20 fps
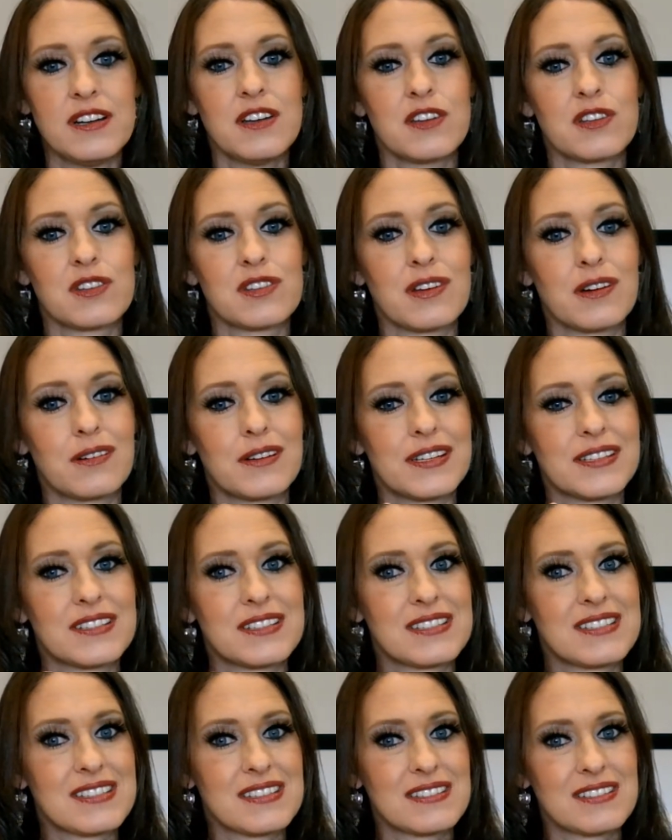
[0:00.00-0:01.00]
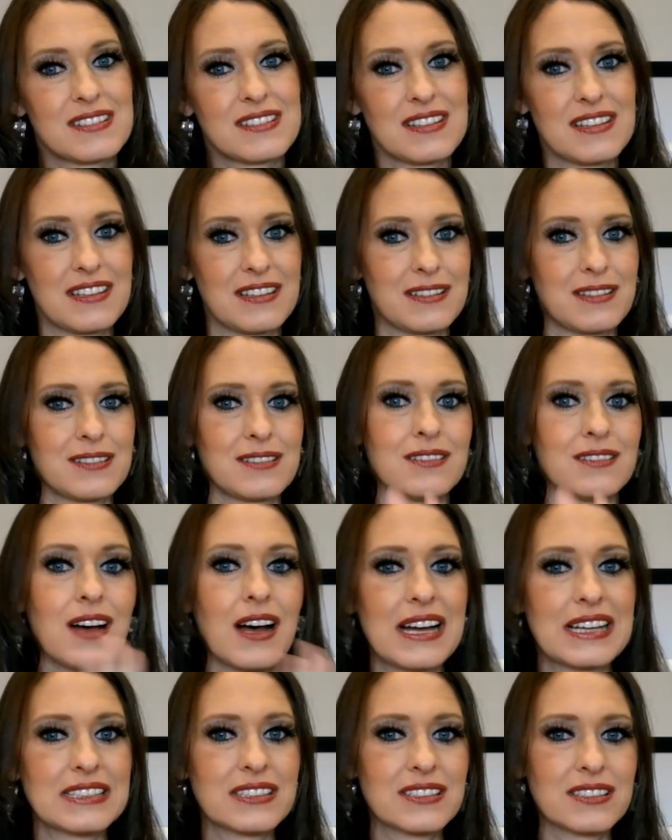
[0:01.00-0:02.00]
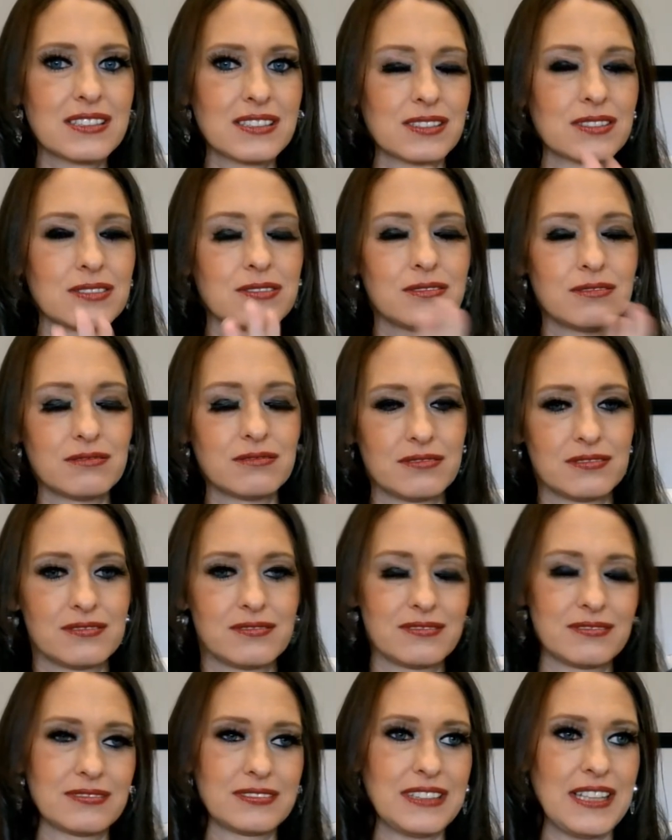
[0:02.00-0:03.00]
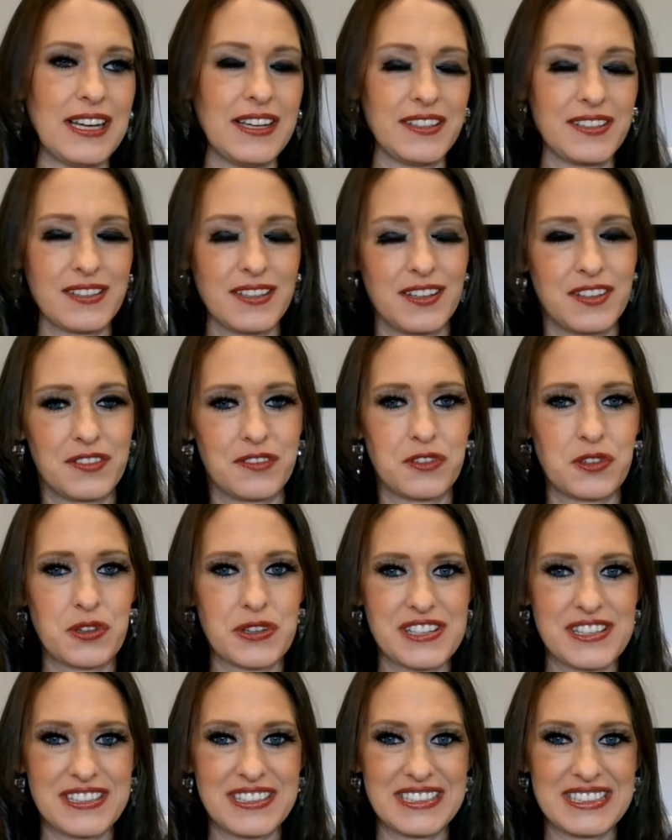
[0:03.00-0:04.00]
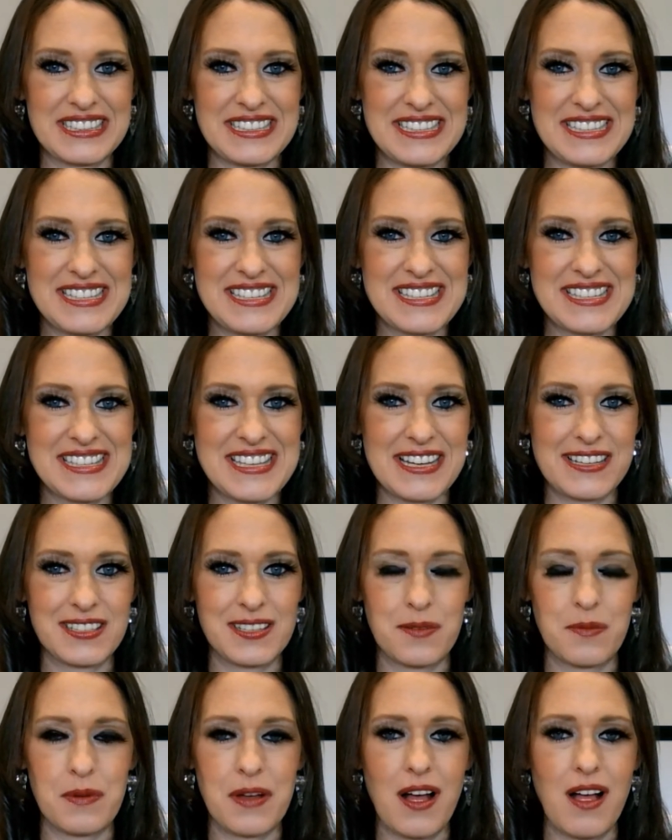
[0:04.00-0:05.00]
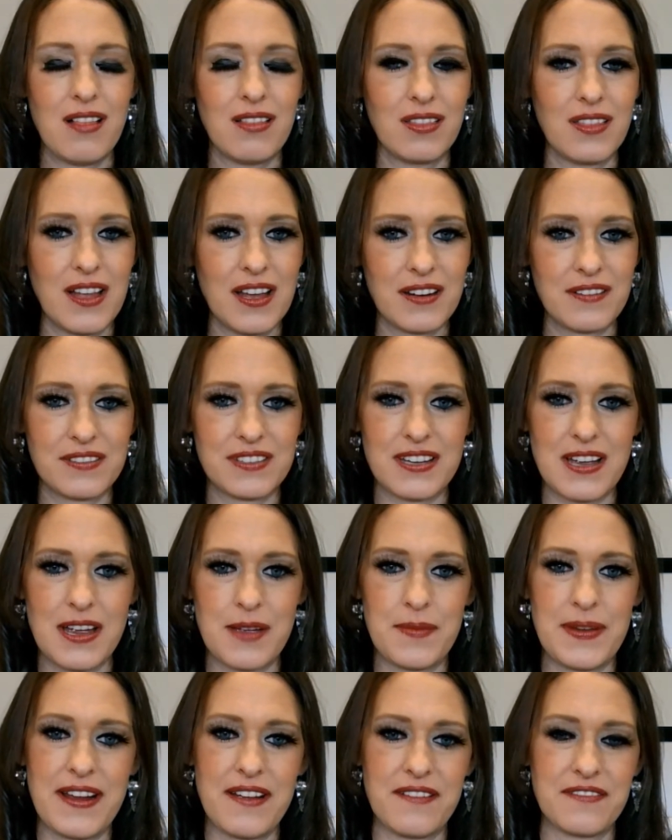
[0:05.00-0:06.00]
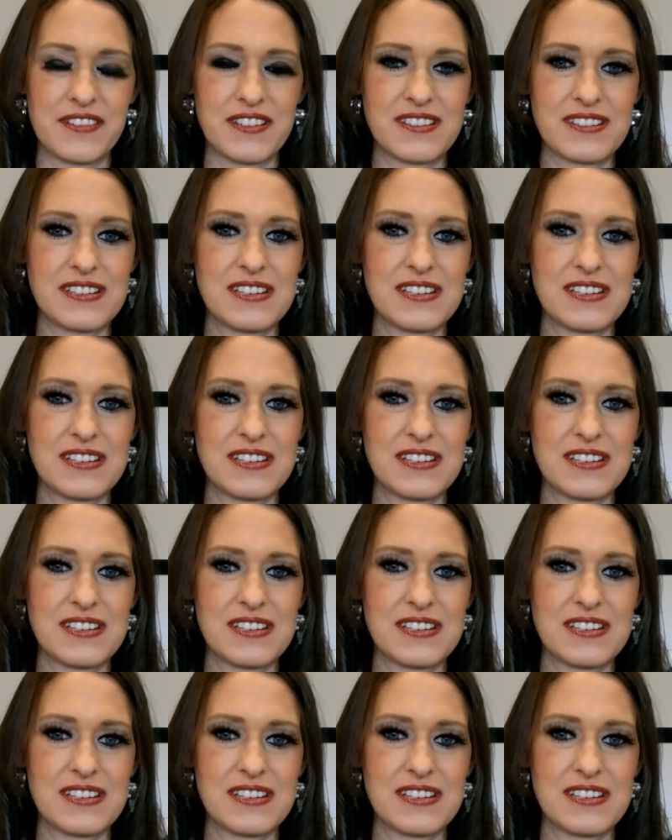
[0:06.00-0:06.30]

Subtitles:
So it's not, yeah, unfortunately, it takes up a lot of time and effort,